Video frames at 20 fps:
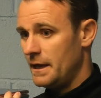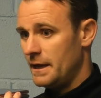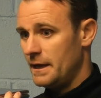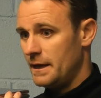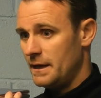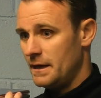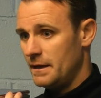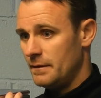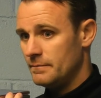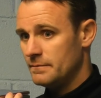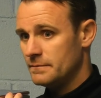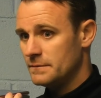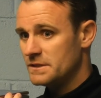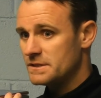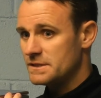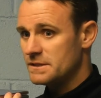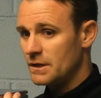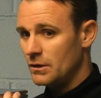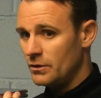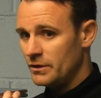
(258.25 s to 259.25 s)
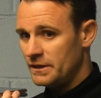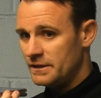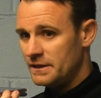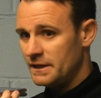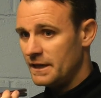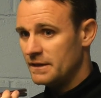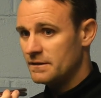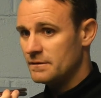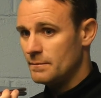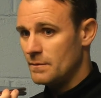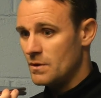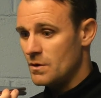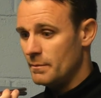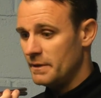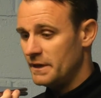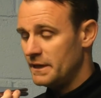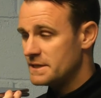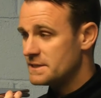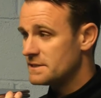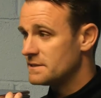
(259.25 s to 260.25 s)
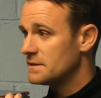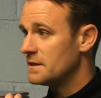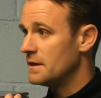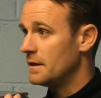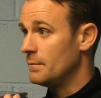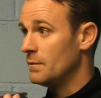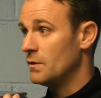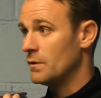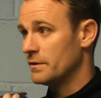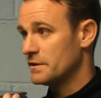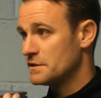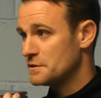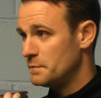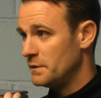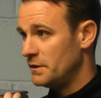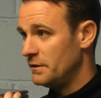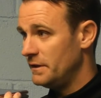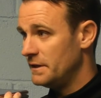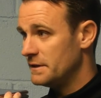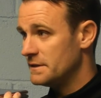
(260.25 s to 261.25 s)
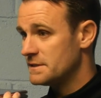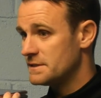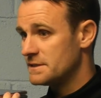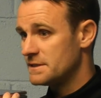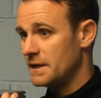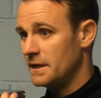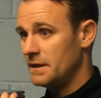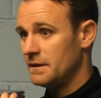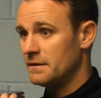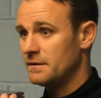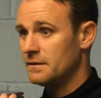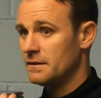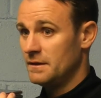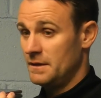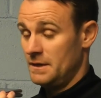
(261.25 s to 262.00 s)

And um, listen, delighted to get them more minutes and more experience and